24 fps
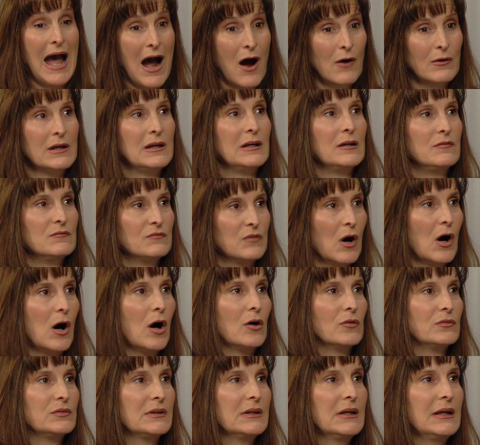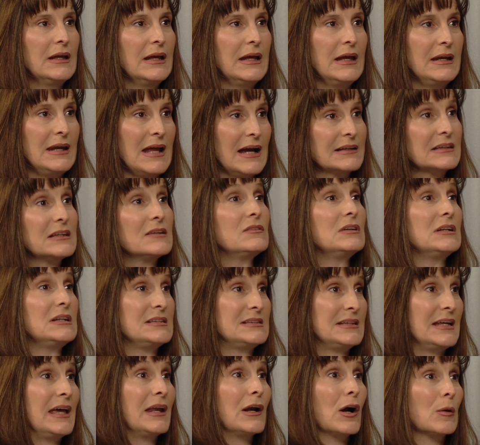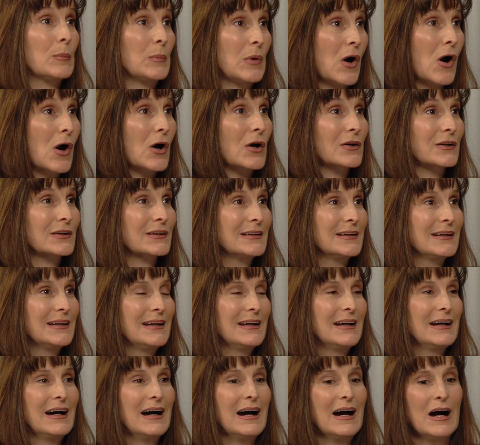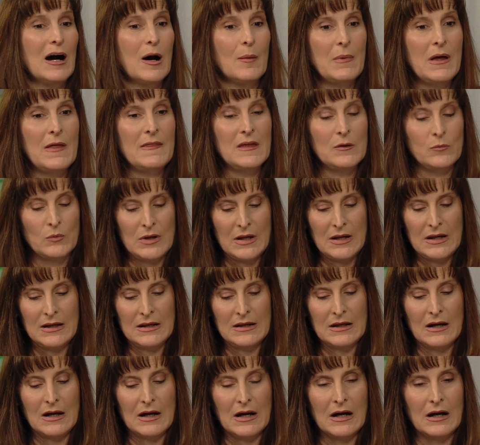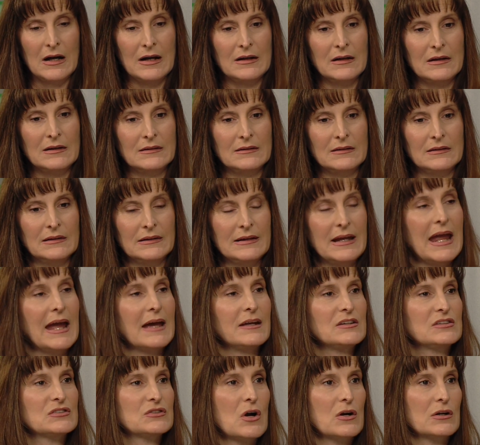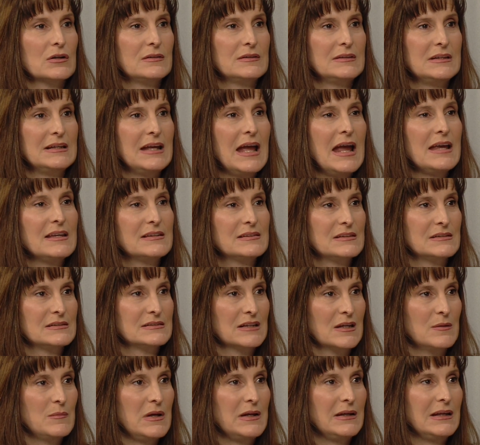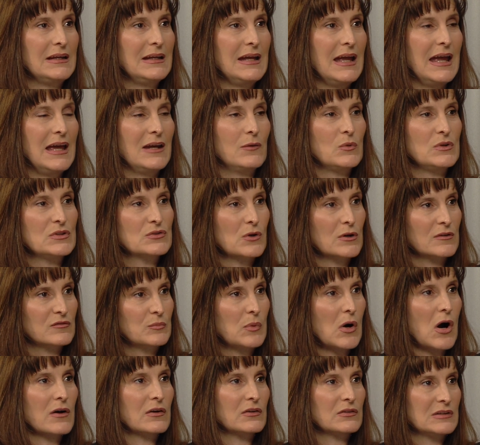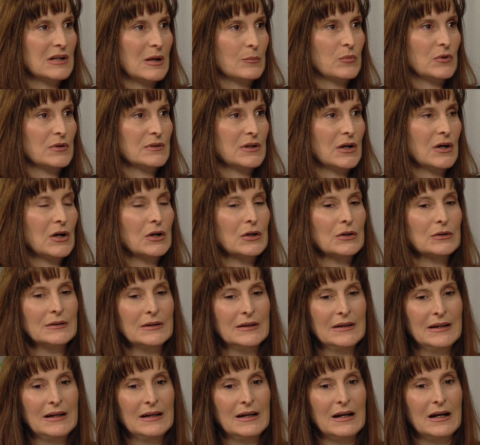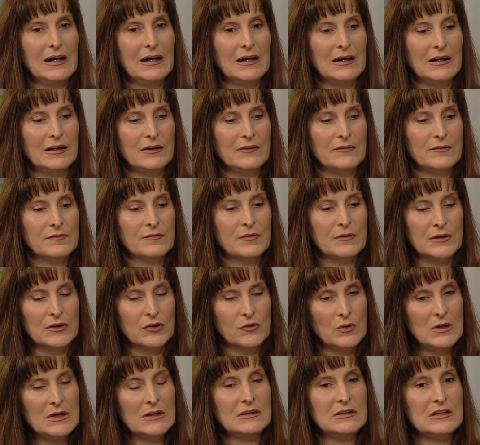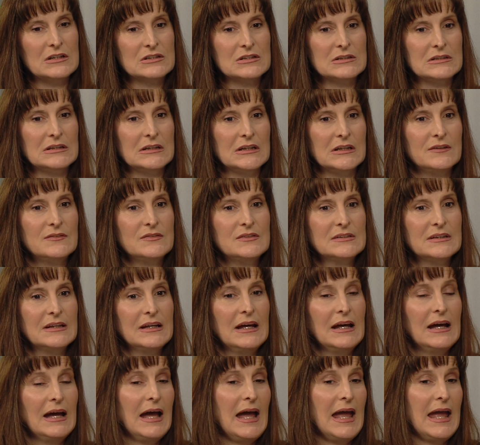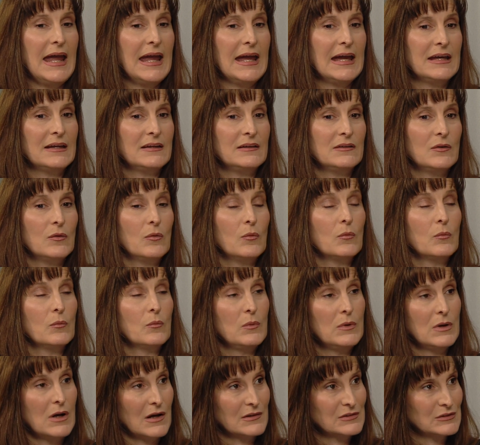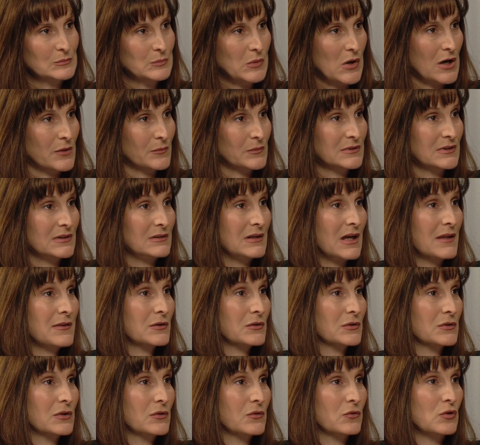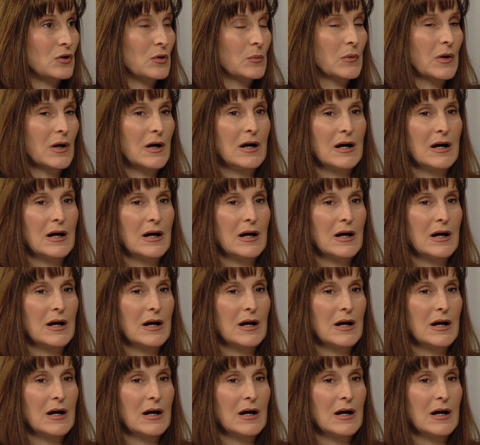out and involved in activities in our park. And then Leeanne started the ACES committee, and we sort of partnered up with her for the green initiatives. And we also partnered with another group,